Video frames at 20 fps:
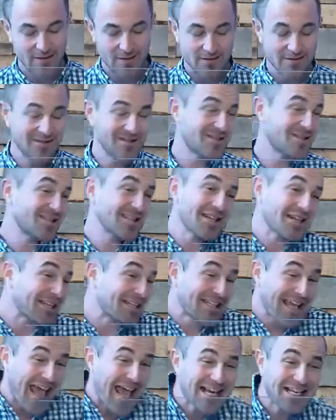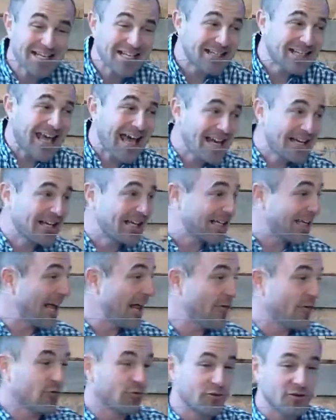You see it again and again and
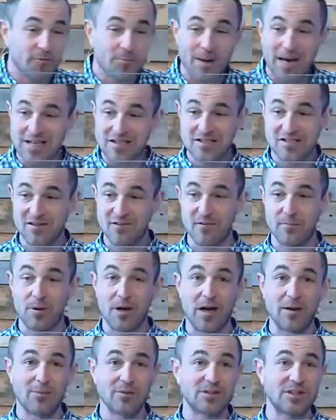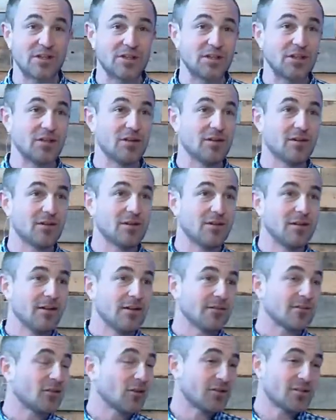again through the pages of the Bible, don't you?
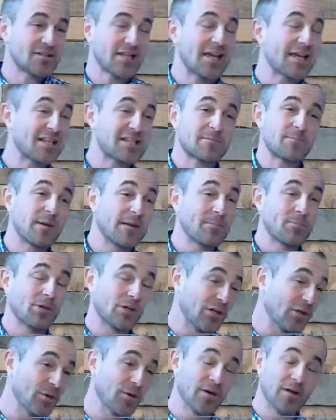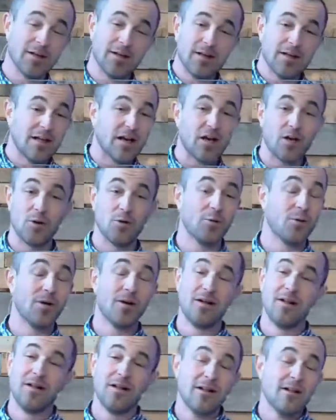God takes people who
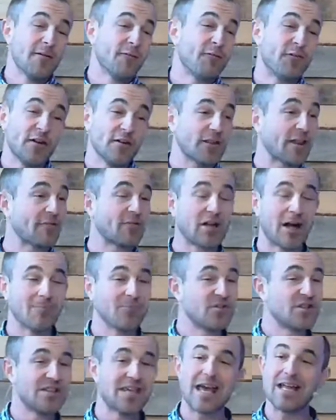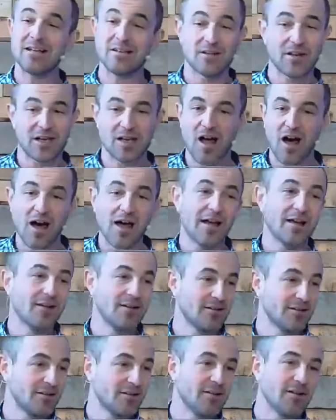feel they've come to the end of the line.
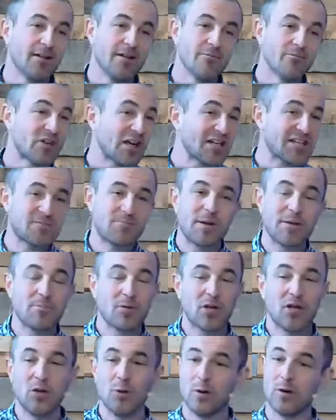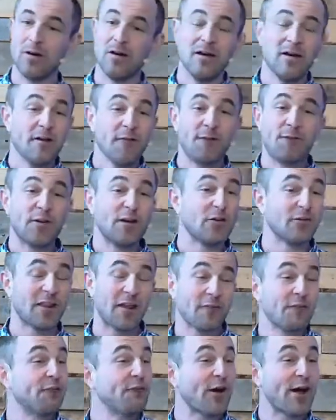Takes people who feel
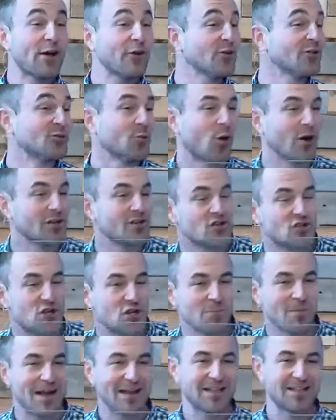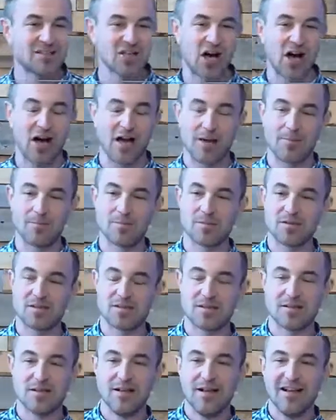they've failed one too many
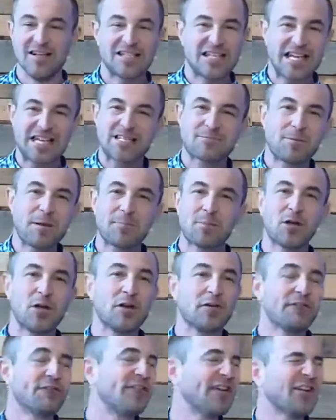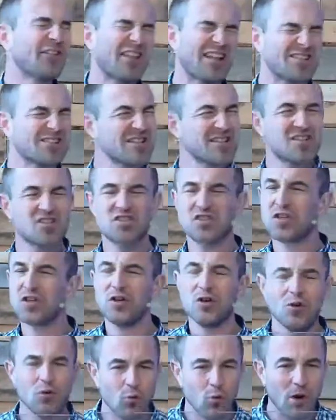times. Takes people who feel they're just
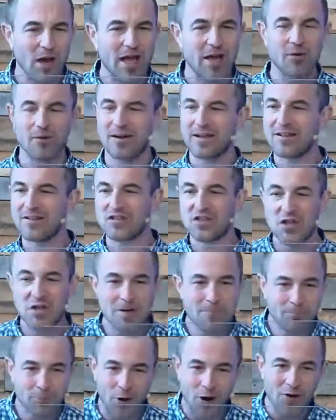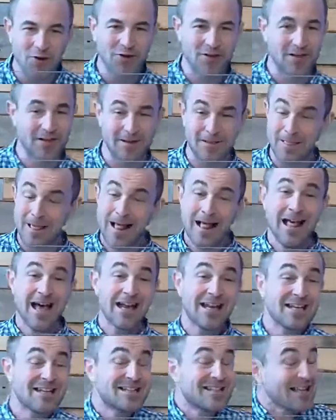too weary and too broken.
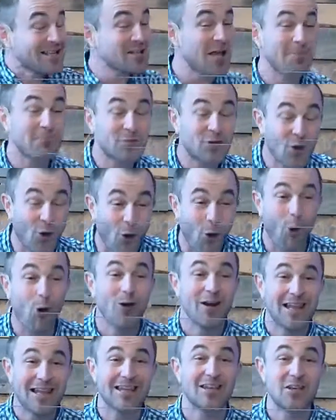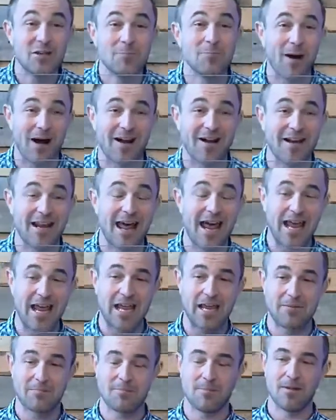And he says, I'm calling you by
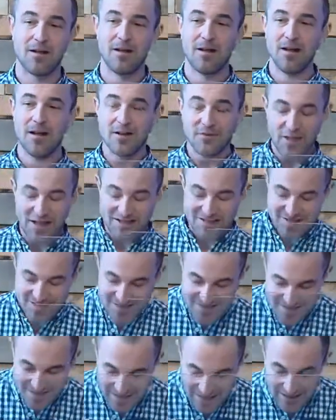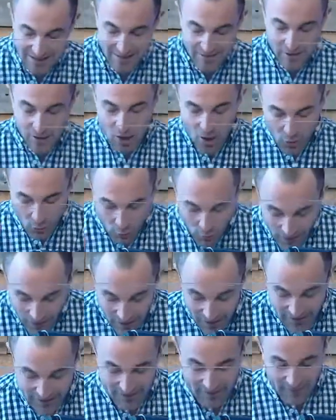name. There's still
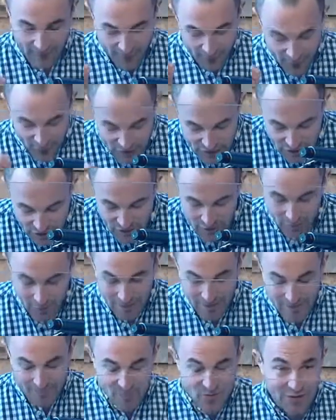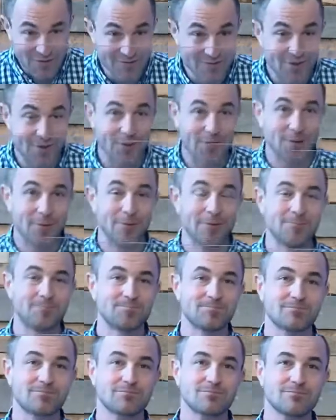work for you to do.
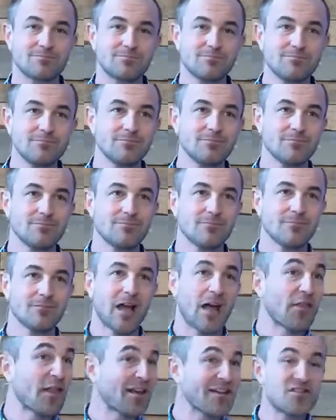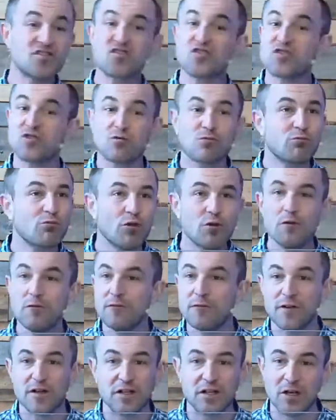And that is true
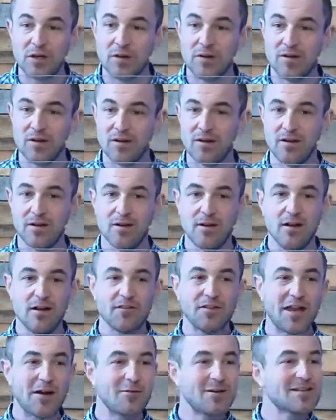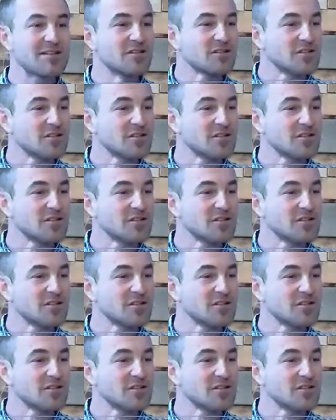for you. There is